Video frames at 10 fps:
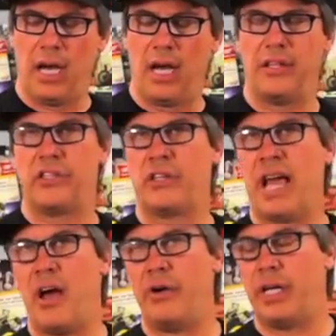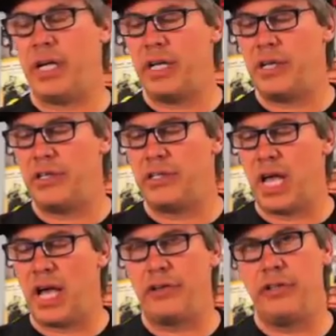The Scout is
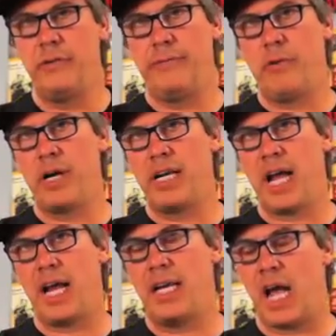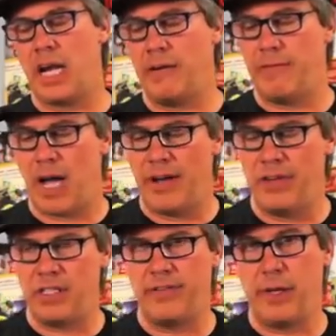$249.95. It
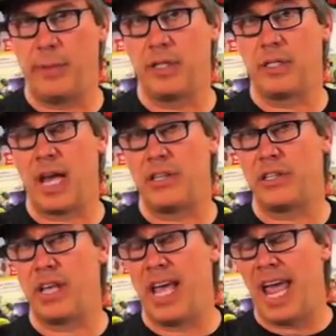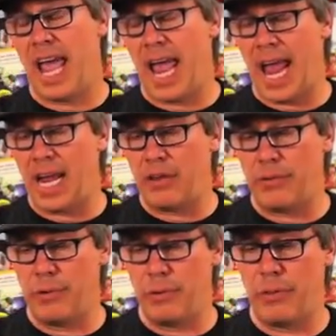is available in sizes 8
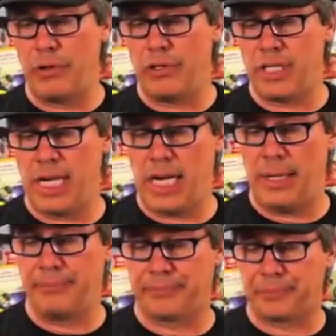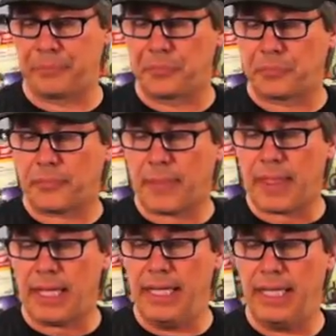through 13.
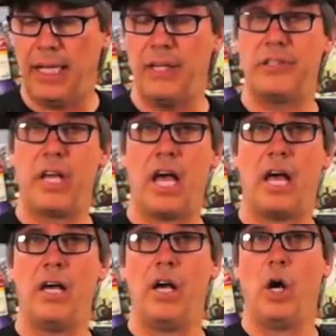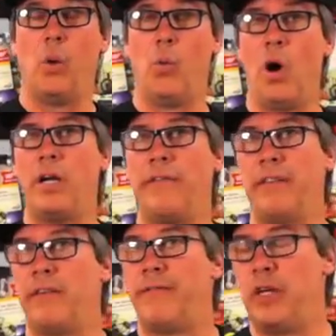It is one of
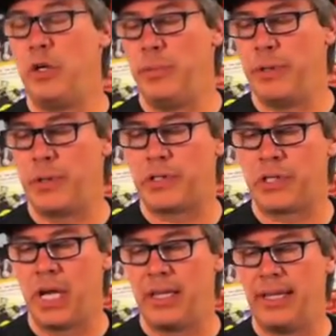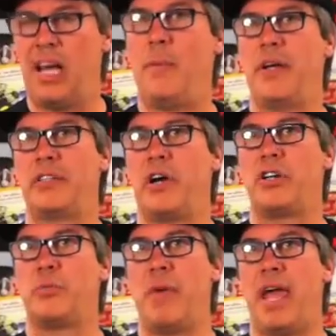the few boots that
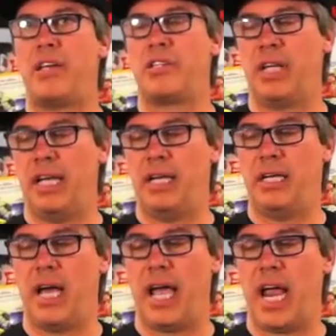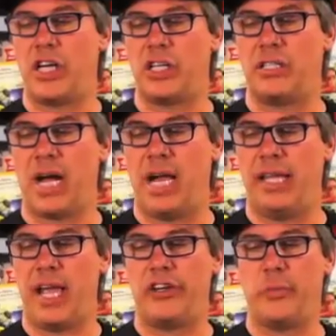Alpinestars makes in Asia,
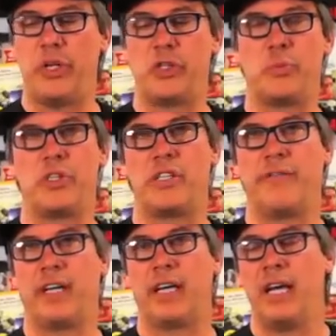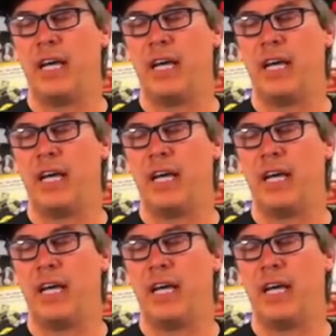Thailand to be specific.